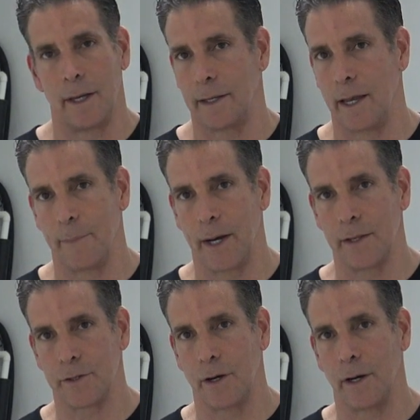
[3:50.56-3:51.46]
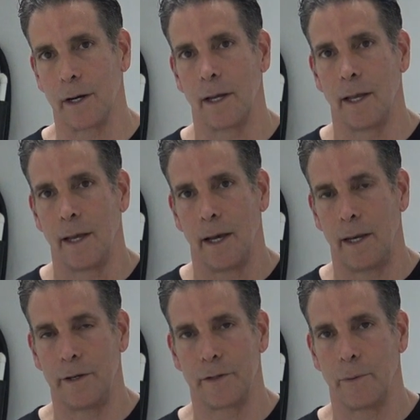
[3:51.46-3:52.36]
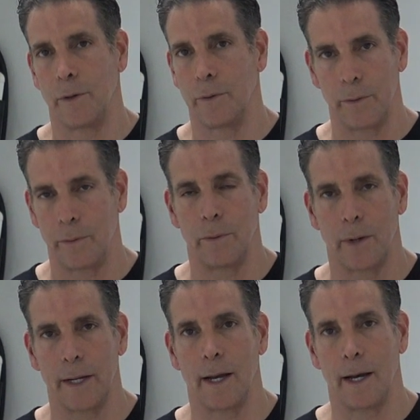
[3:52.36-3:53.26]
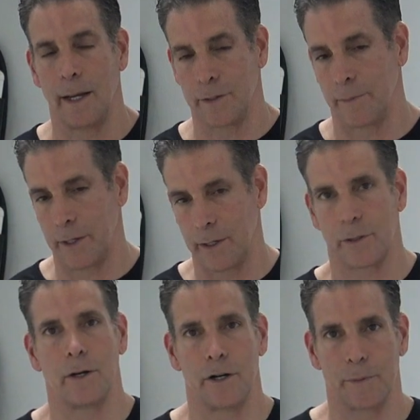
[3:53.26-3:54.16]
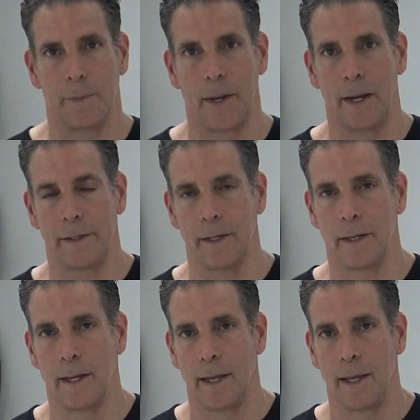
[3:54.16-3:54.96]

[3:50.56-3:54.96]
I can't buy this car. And he said, well, why not? I said, because the car's been painted.